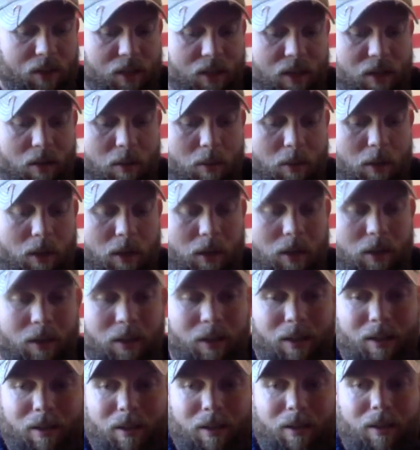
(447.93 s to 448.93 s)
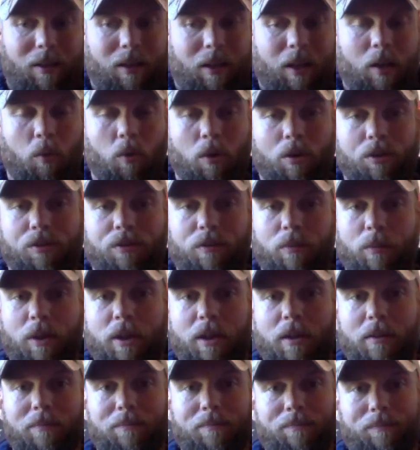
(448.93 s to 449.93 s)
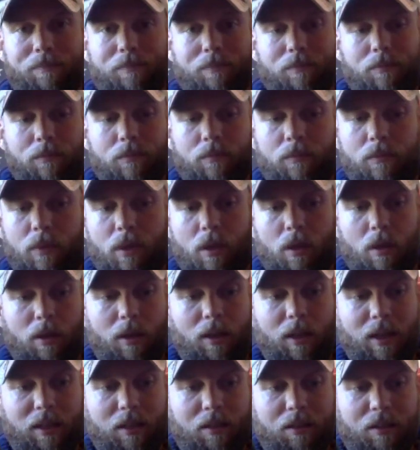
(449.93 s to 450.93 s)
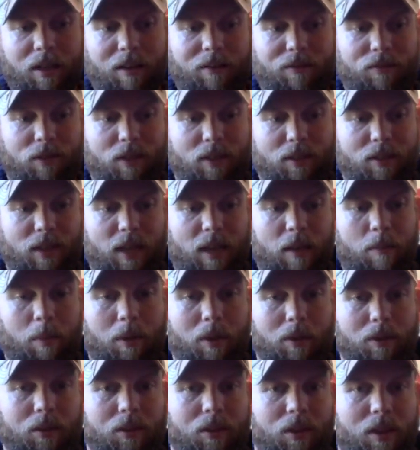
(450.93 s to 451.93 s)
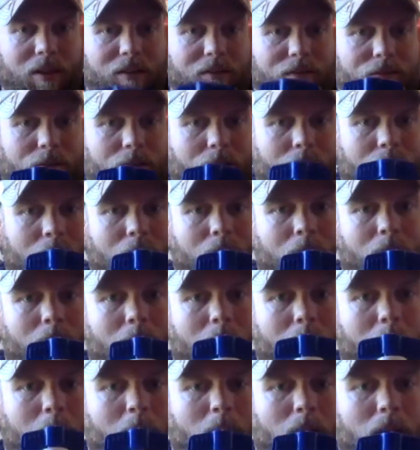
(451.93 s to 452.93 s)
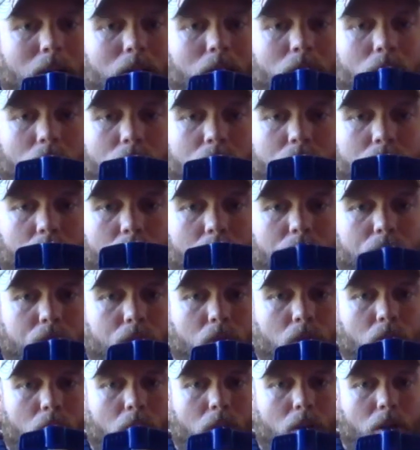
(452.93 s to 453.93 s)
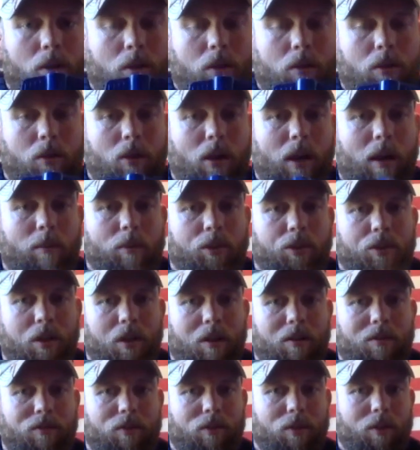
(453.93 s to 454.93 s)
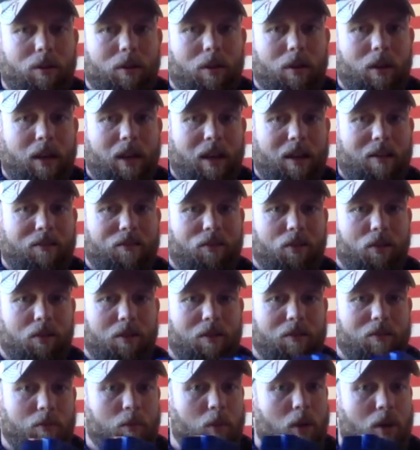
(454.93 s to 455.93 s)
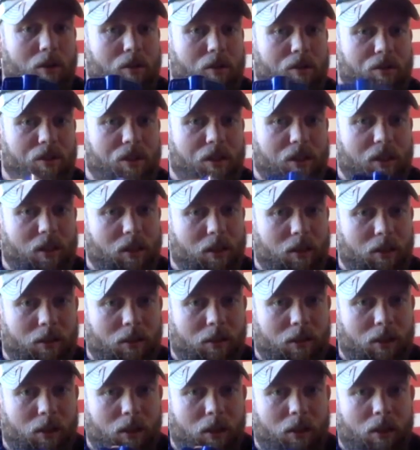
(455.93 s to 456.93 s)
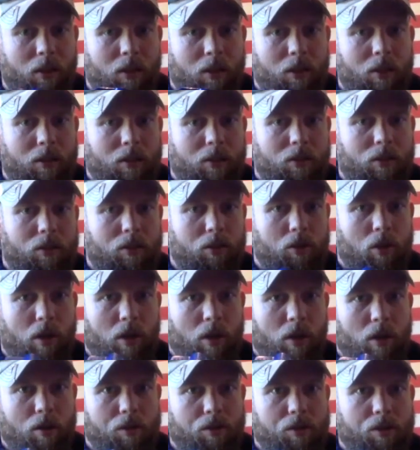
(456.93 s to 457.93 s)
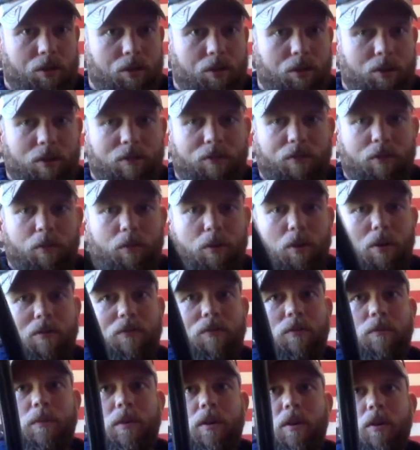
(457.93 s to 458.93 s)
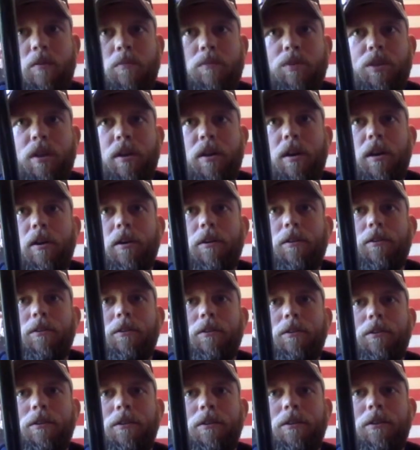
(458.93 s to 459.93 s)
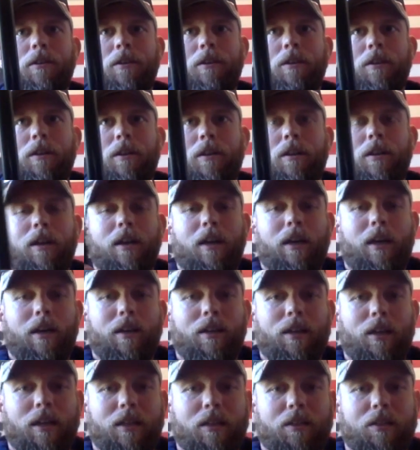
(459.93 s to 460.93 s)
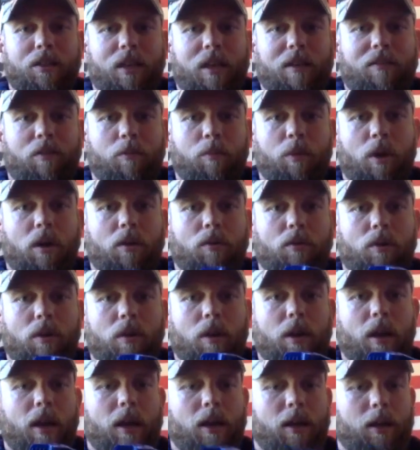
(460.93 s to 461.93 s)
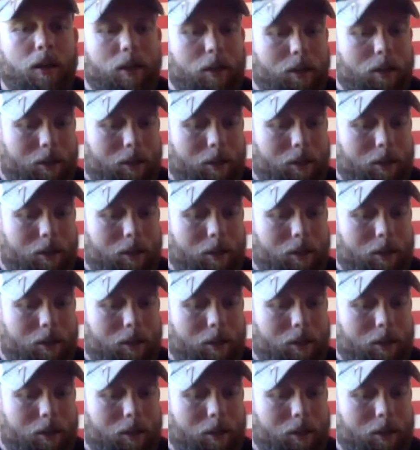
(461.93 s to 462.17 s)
tale, but it works for me. I like the Teflon tape on stuff. But long story short, grab yourself a handful of emergency triggers, if you will, from the home center, and they could save your butt one day.